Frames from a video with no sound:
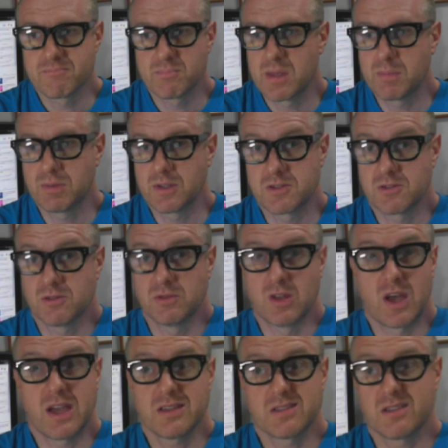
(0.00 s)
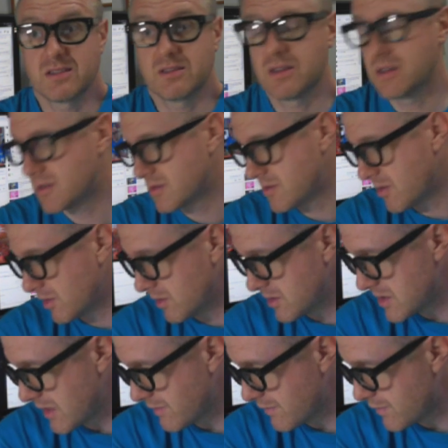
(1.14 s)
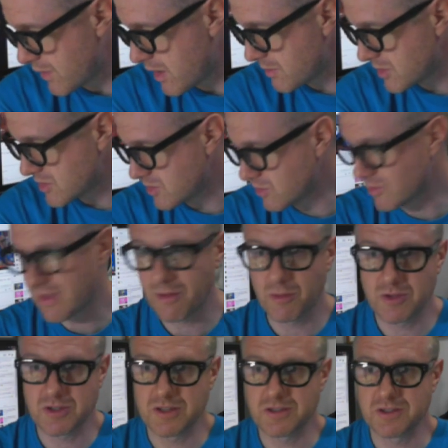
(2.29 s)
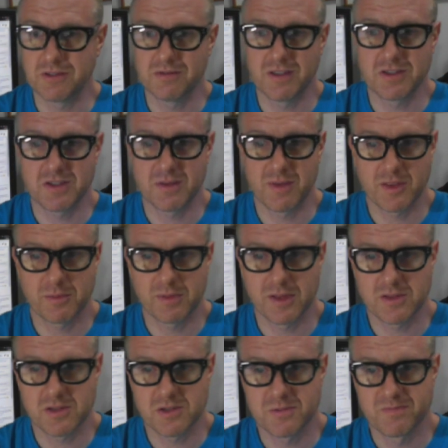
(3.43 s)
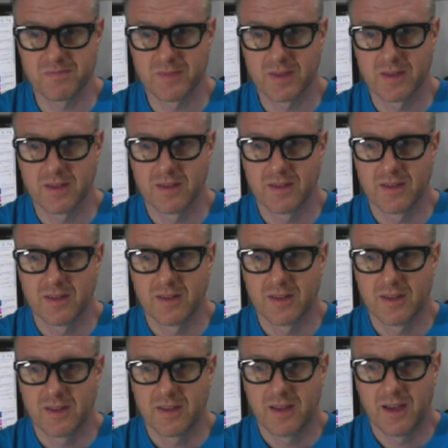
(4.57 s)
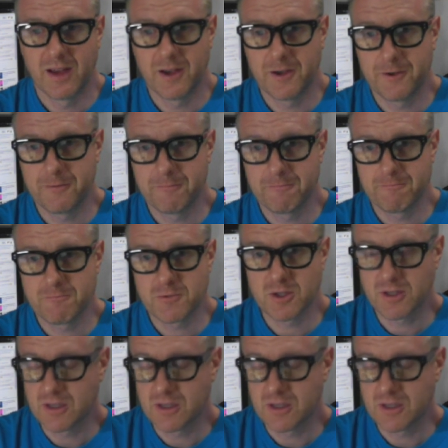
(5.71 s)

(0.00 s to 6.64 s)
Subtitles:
people are still nice, and it's a totally safe environment to do that, which it isn't in some other places. So